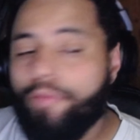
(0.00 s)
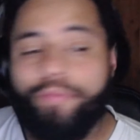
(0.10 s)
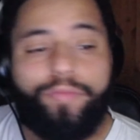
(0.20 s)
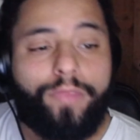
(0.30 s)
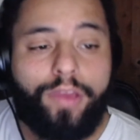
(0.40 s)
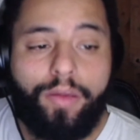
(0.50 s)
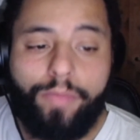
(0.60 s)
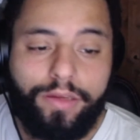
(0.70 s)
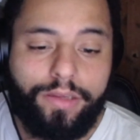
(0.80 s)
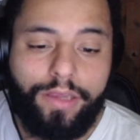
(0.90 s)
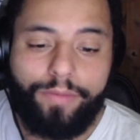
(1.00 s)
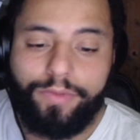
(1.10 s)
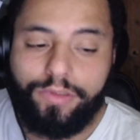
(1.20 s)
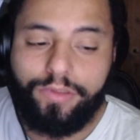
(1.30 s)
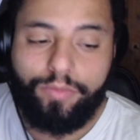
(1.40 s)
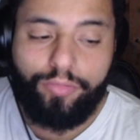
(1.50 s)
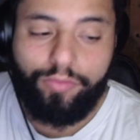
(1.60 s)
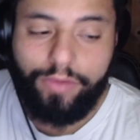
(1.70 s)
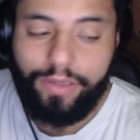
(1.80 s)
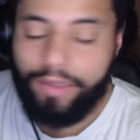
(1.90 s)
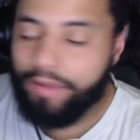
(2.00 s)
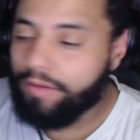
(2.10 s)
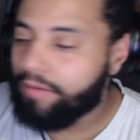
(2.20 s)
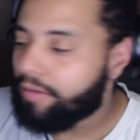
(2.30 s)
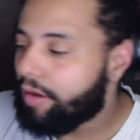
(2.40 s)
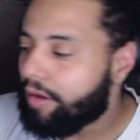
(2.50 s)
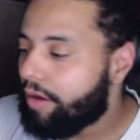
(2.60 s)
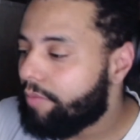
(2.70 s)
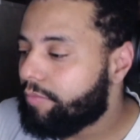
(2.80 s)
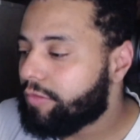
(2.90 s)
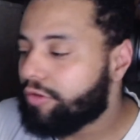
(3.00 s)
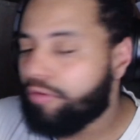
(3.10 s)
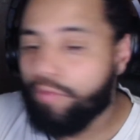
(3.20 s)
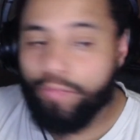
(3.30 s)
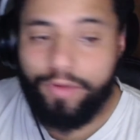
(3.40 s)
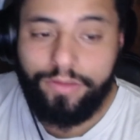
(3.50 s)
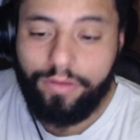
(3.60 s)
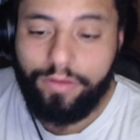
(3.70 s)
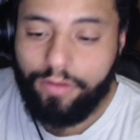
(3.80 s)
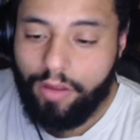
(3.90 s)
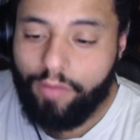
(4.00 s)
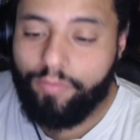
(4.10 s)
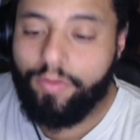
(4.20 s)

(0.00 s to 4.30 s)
Yeah, man, keep on supporting, keep showing your boys some love.